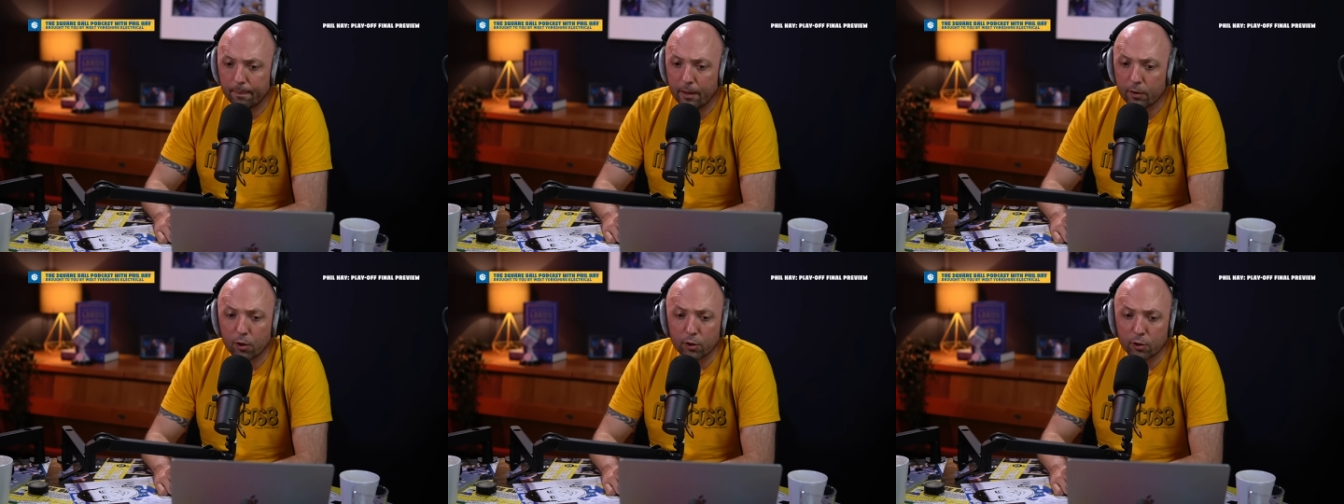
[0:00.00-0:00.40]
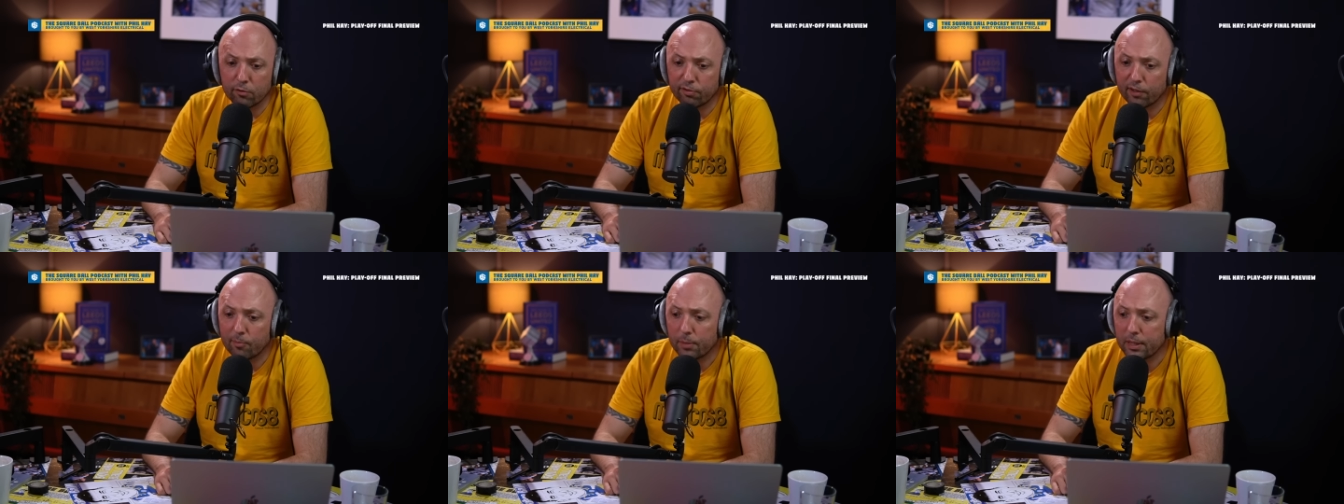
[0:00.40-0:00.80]
they've got a good
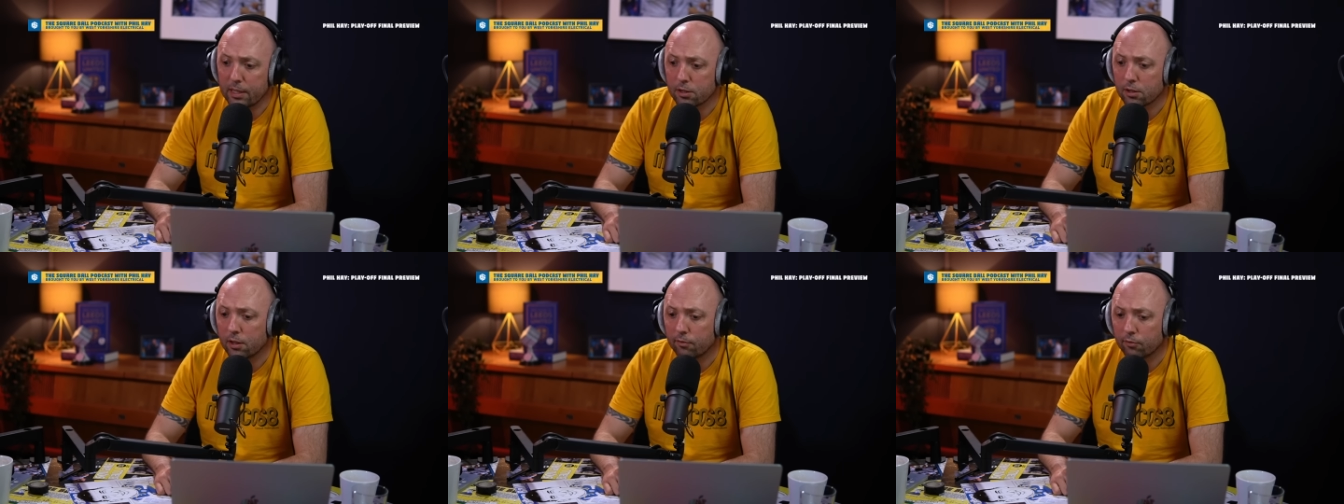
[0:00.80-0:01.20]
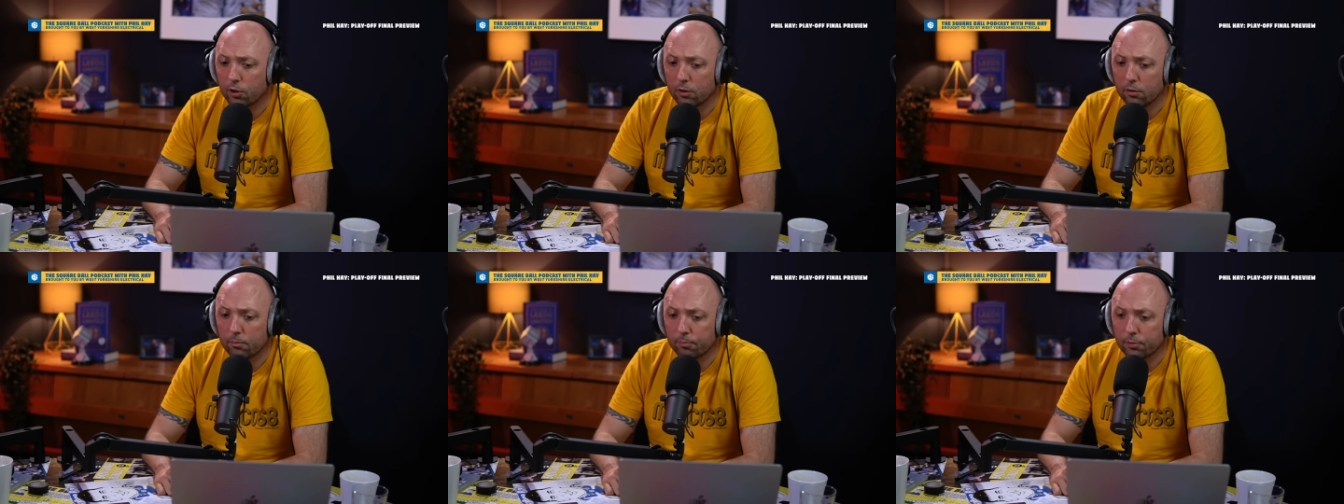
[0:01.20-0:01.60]
fan base. They've
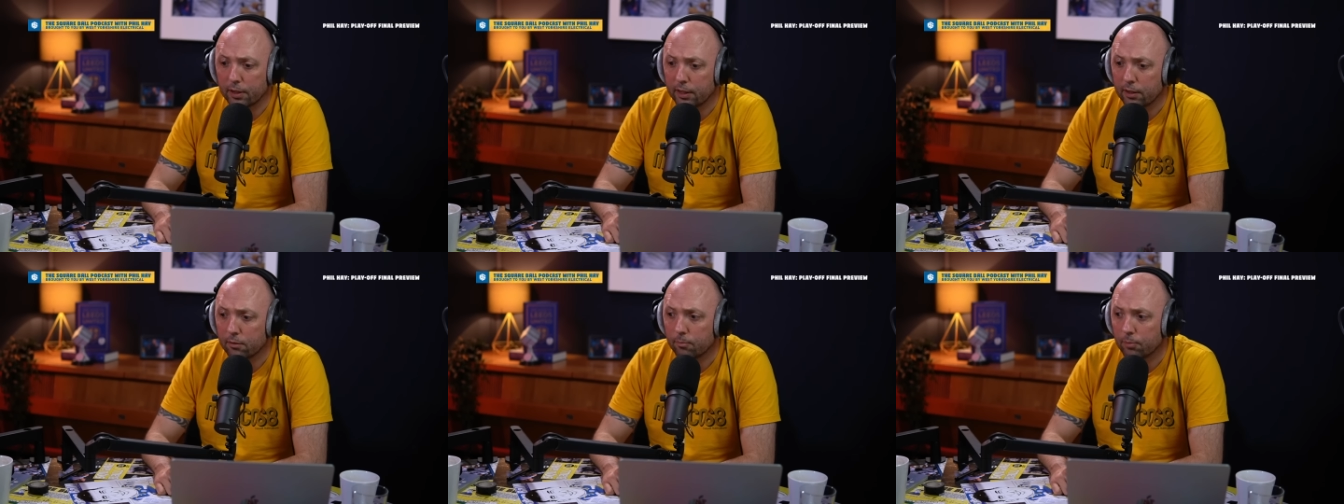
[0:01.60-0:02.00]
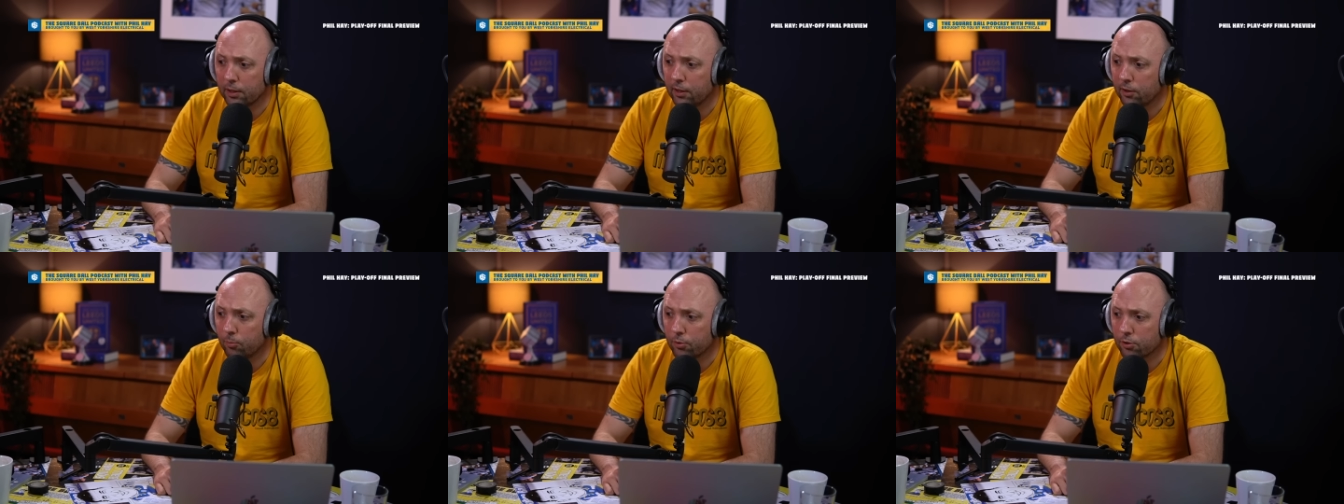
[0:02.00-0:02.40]
got plenty,
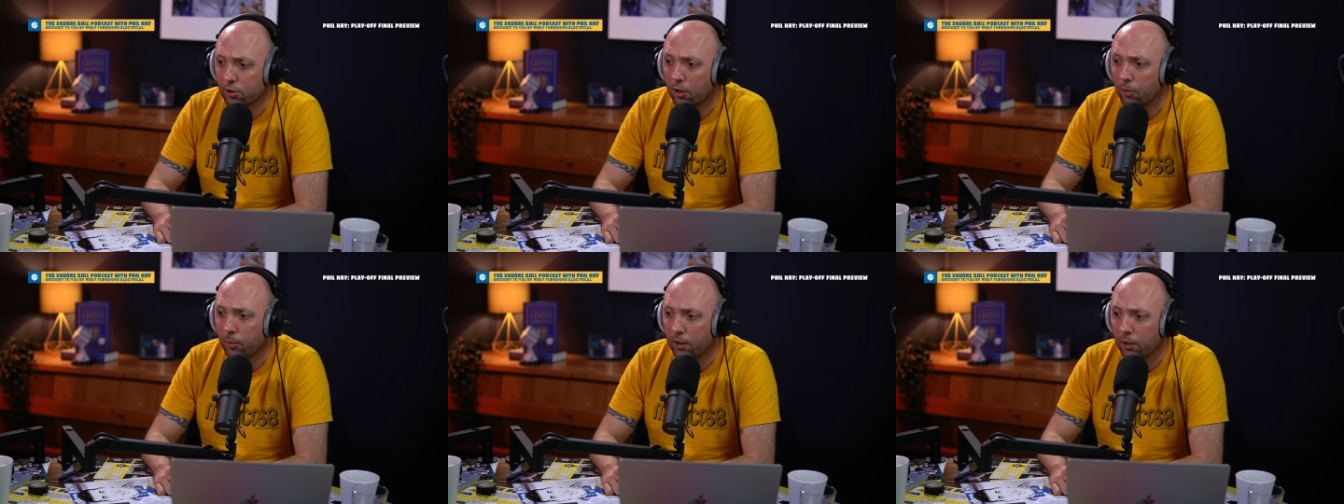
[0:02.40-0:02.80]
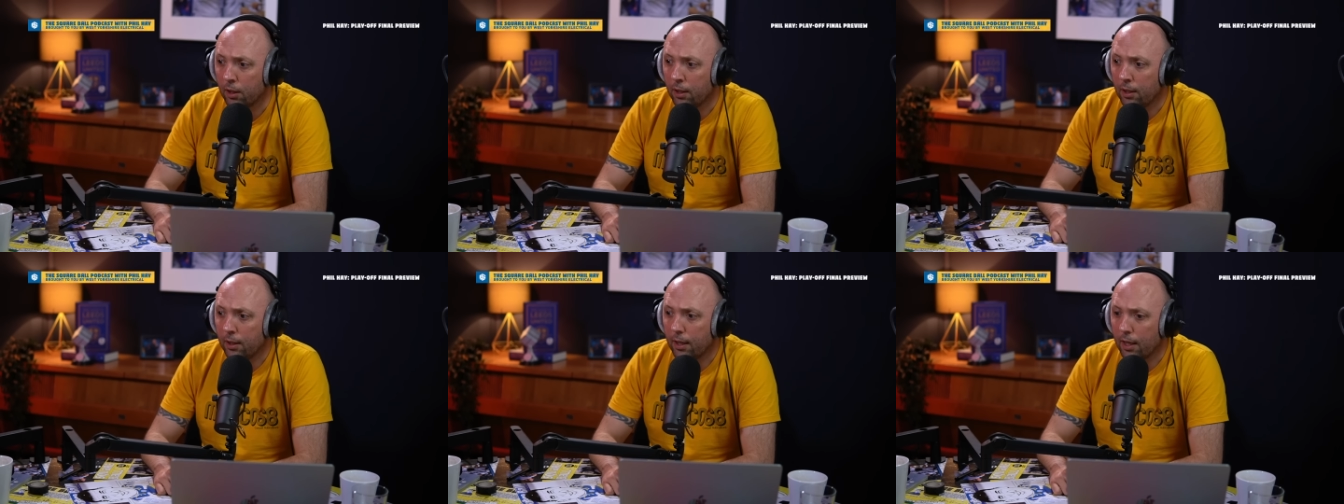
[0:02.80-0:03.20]
plenty of numbers coming.
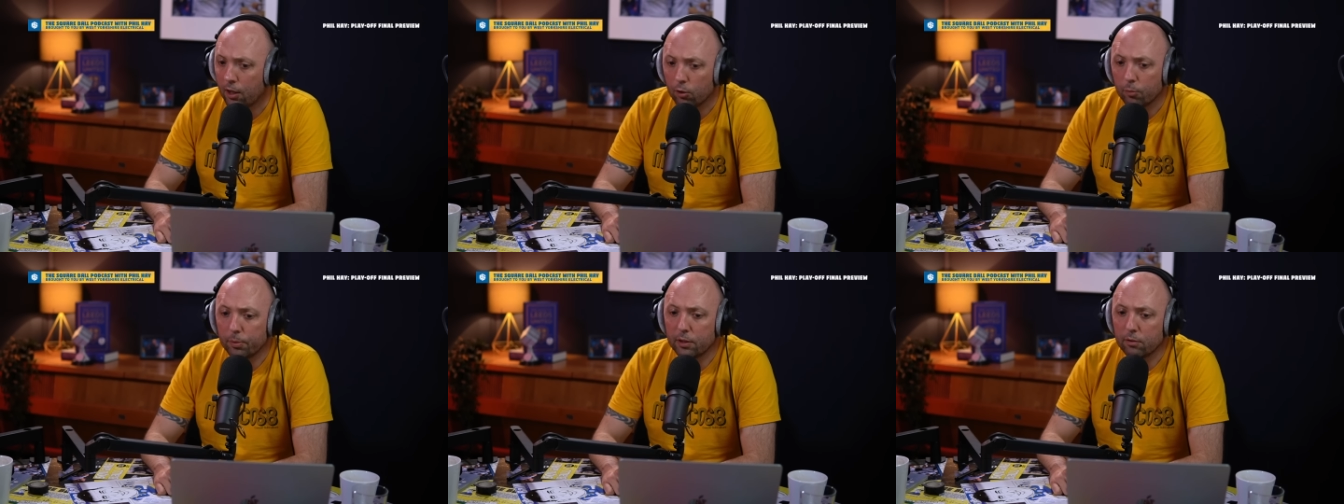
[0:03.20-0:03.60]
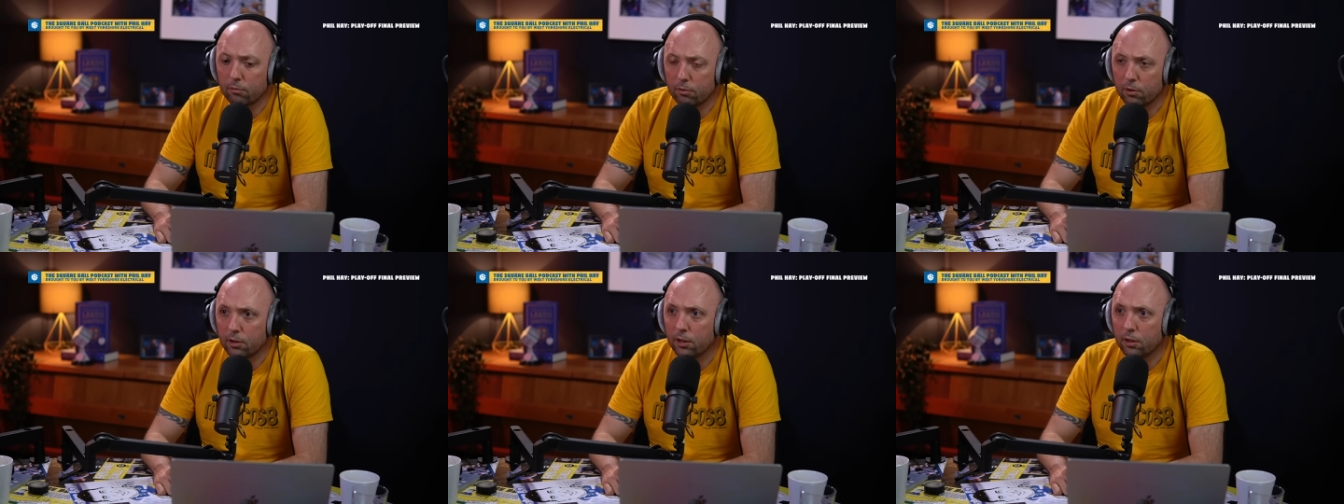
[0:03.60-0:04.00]
It'll be a
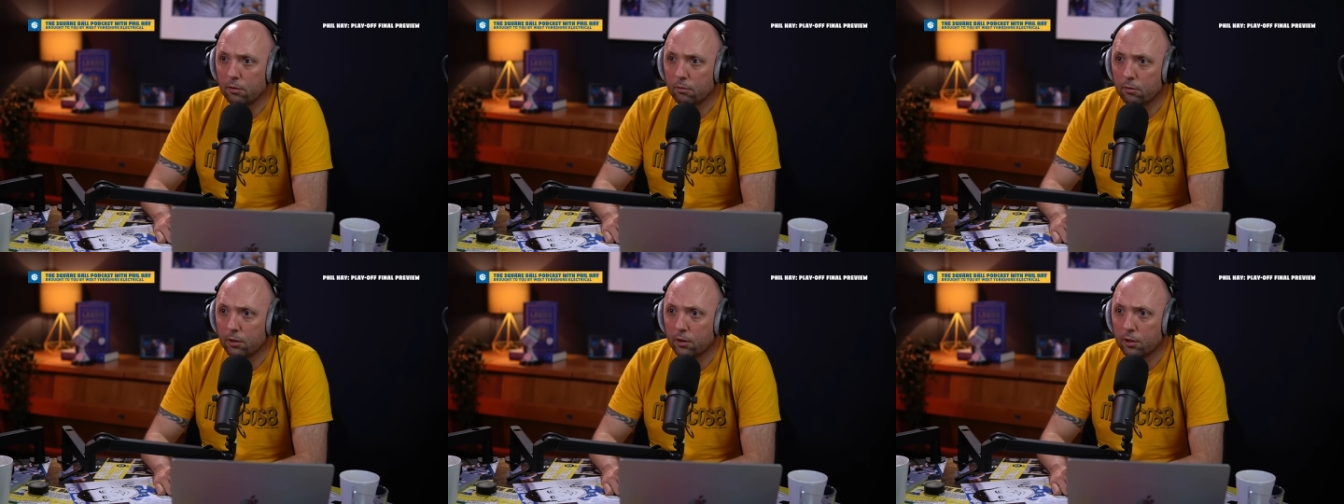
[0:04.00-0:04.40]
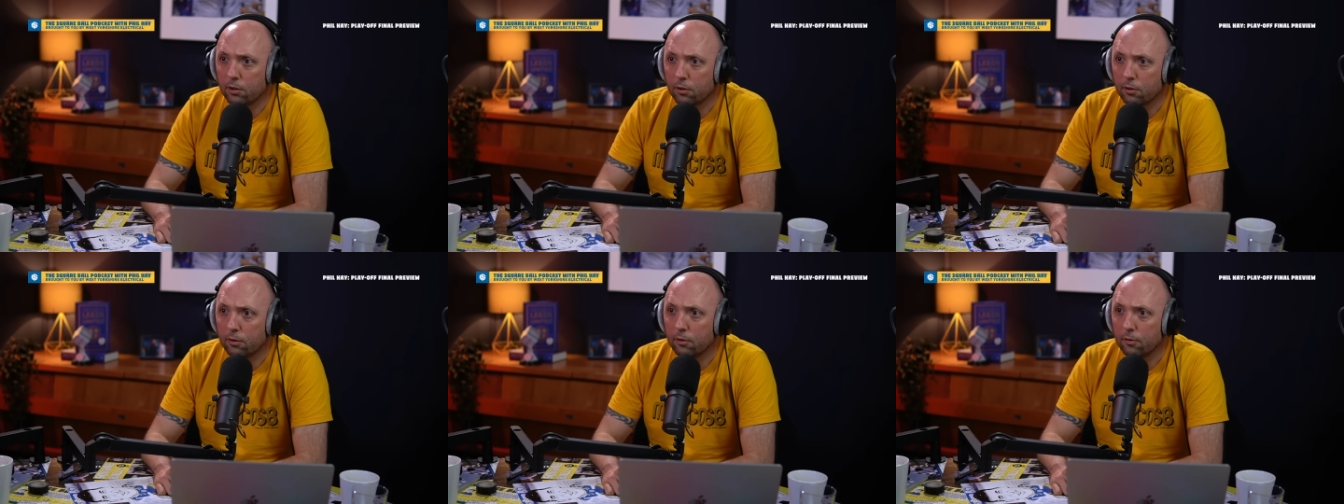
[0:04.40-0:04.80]
really, really
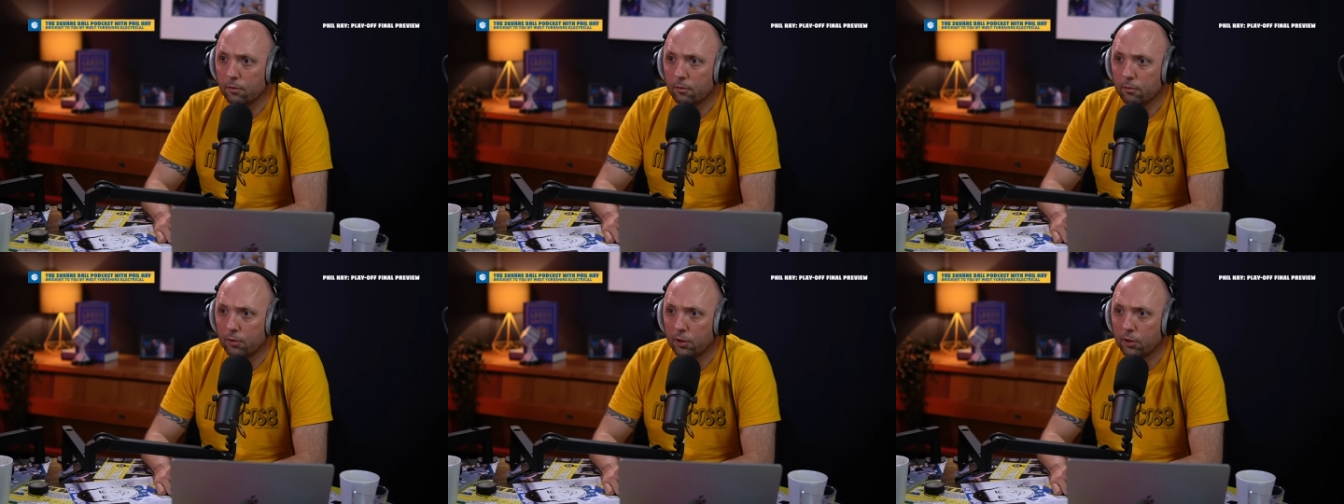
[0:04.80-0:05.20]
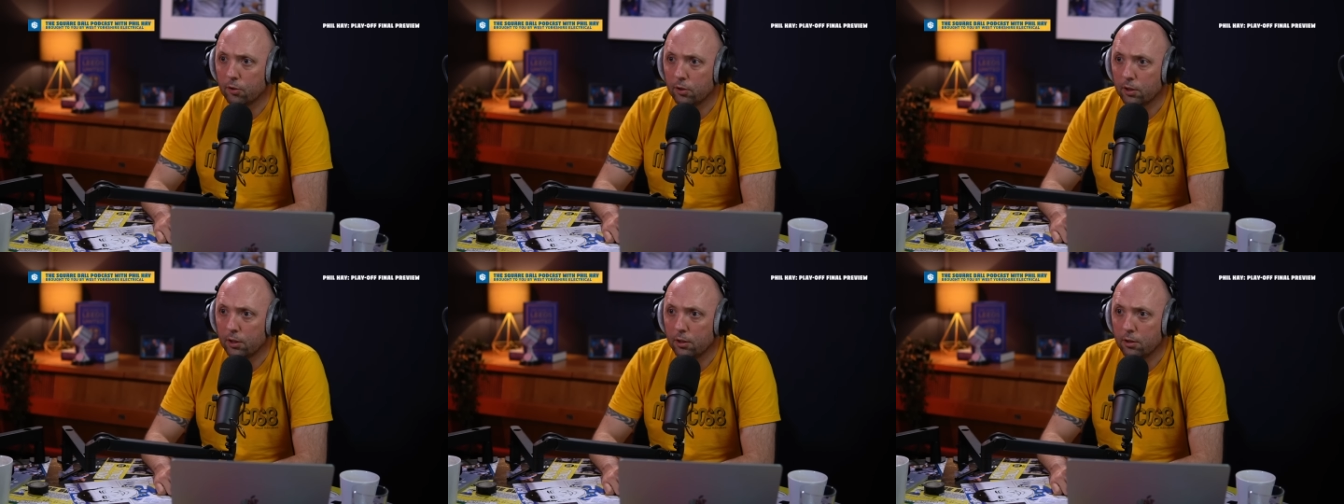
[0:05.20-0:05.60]
good, really
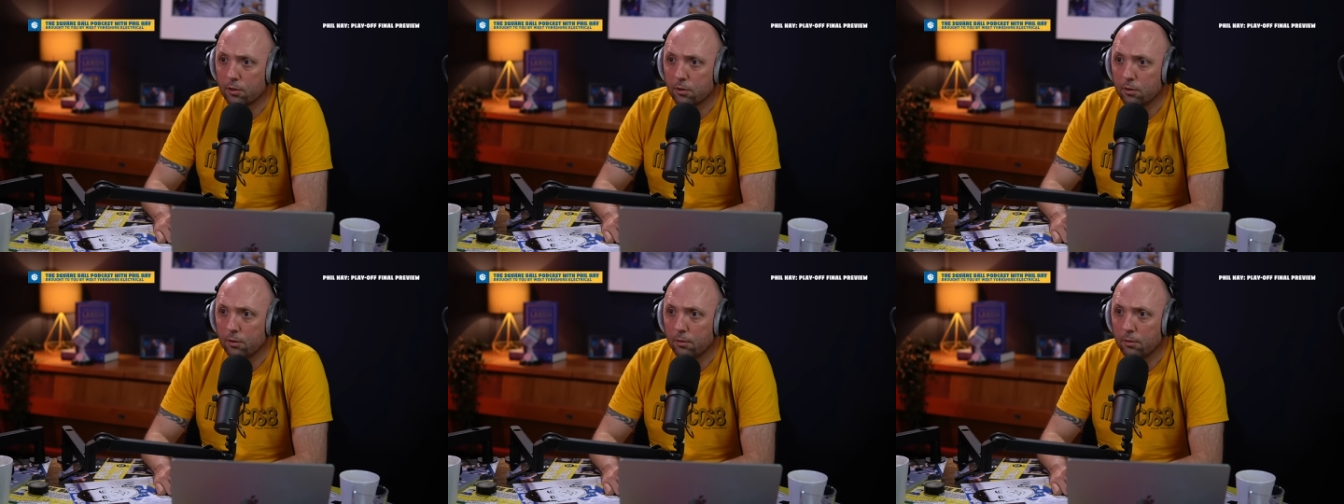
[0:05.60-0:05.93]
good occasion.